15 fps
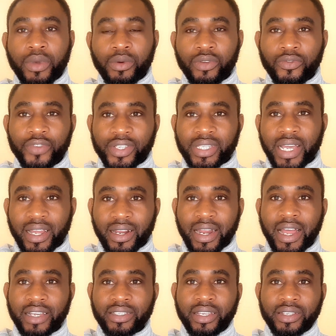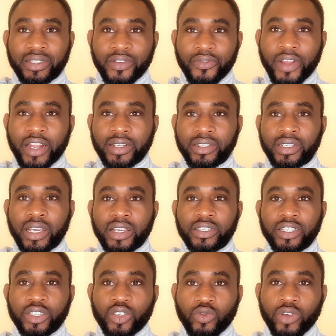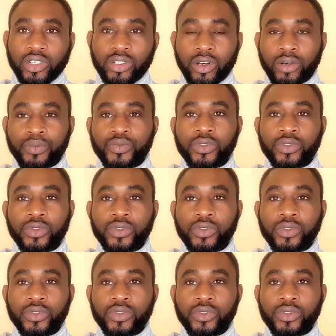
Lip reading: visa class, different situation,